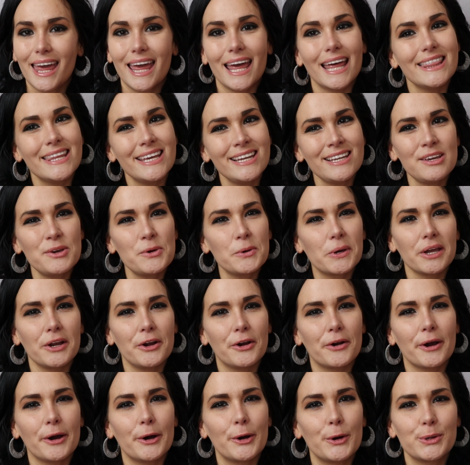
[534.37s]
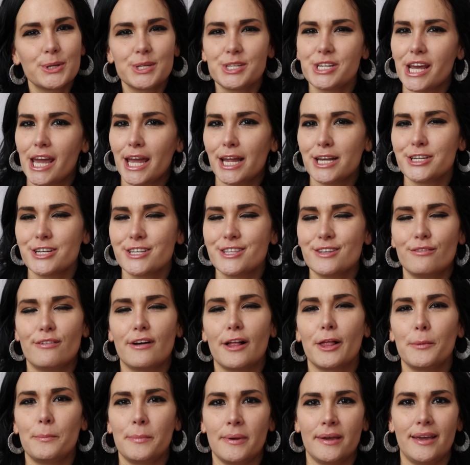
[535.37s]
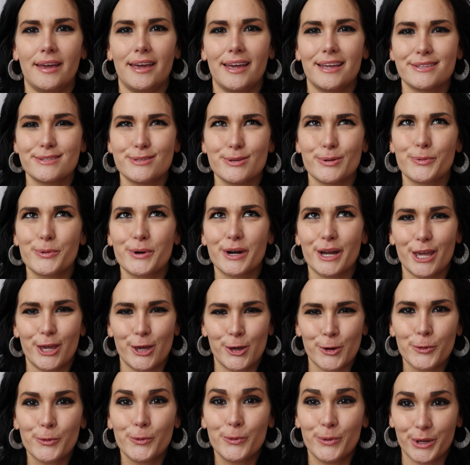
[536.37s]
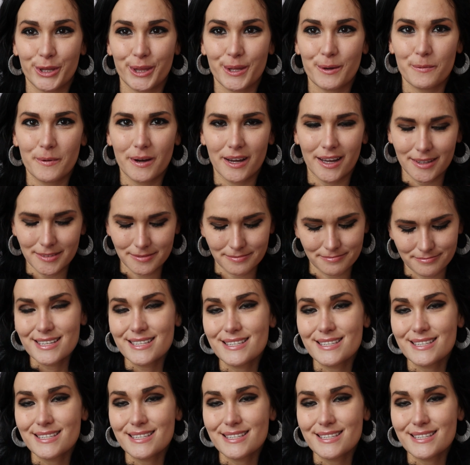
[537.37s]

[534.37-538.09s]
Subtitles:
and then you can grow and change and develop it into what you really want.